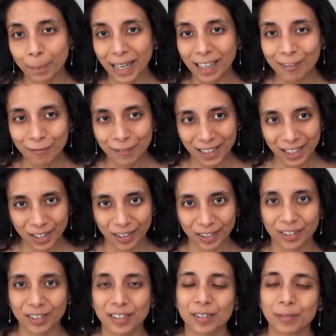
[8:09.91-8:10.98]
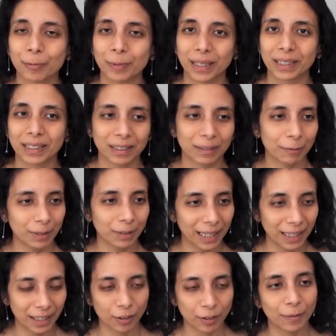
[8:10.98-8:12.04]
better features with
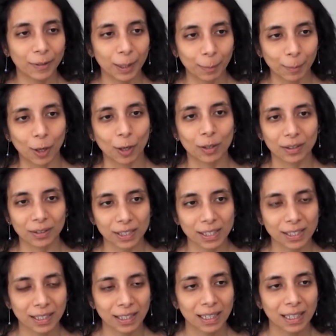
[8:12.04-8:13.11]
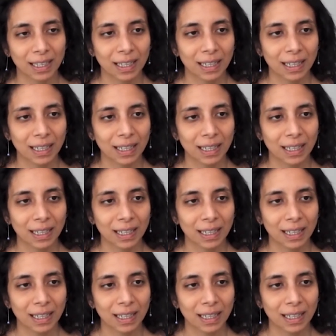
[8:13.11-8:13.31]
data-driven models.